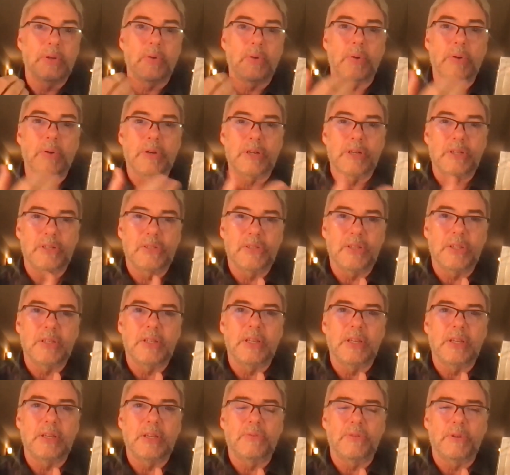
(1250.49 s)
ordered a
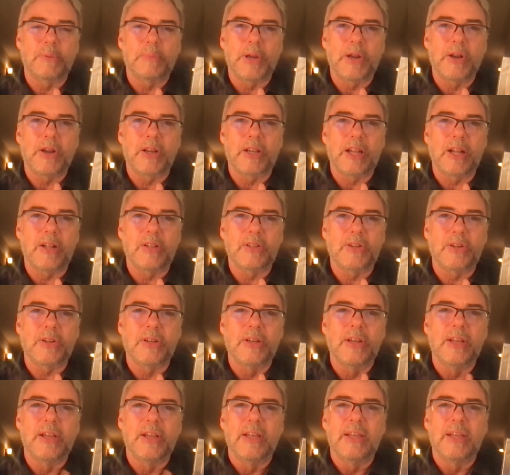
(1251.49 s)
CD from Eric Elder